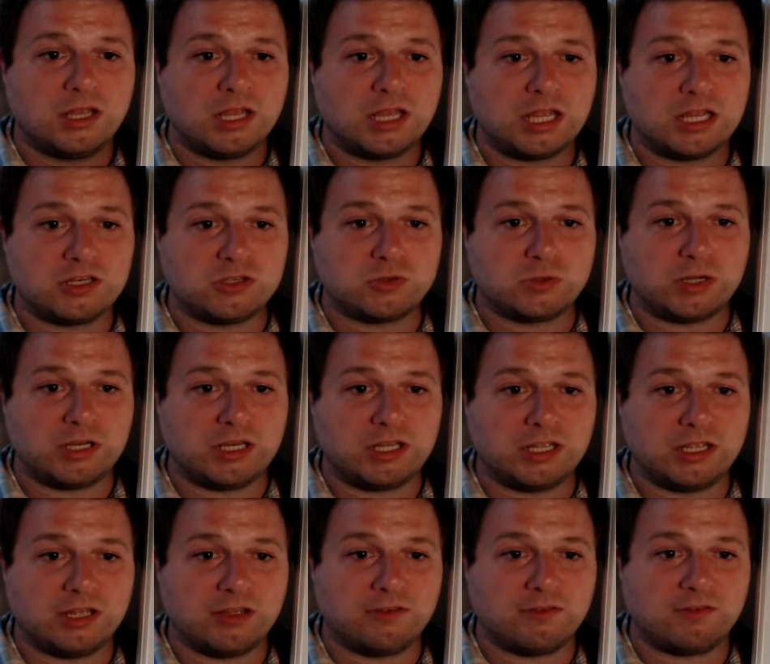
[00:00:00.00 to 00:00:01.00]
and Treaty
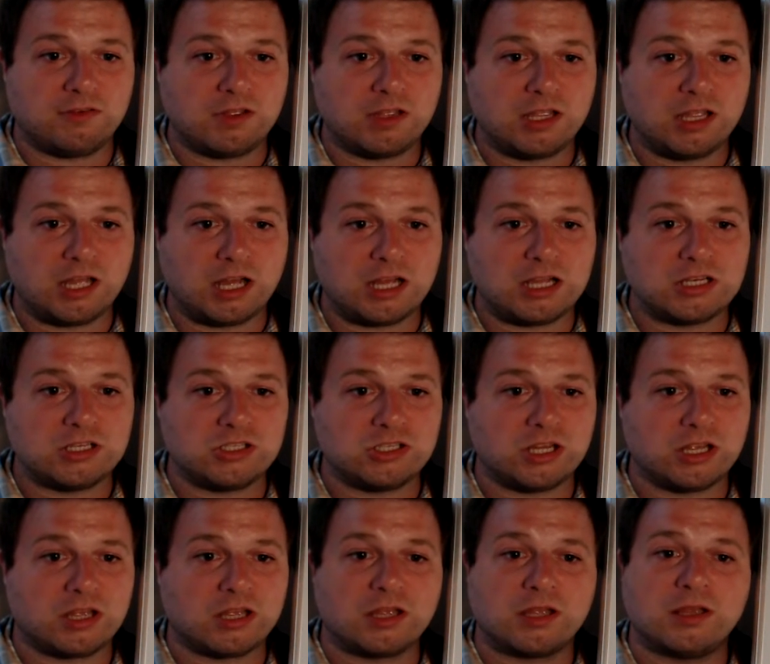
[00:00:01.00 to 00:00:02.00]
of
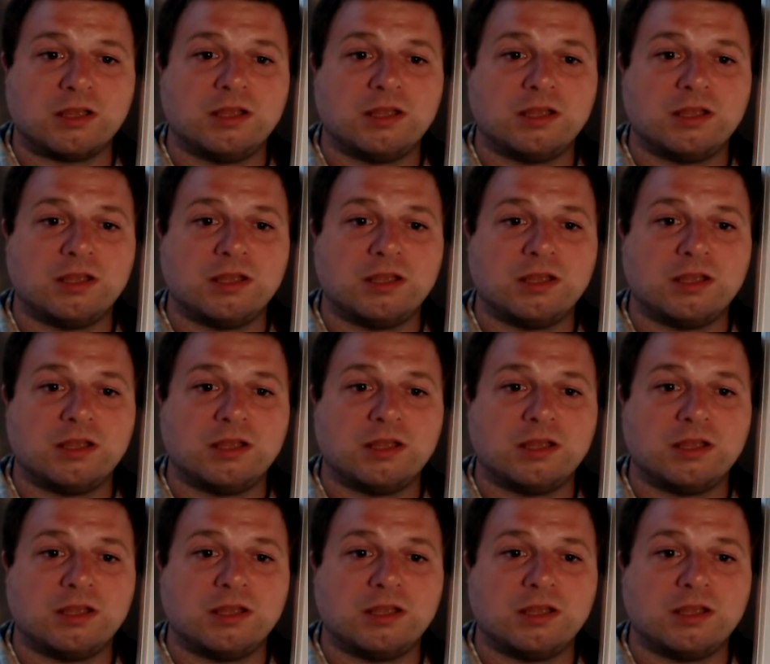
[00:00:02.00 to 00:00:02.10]
Ganja,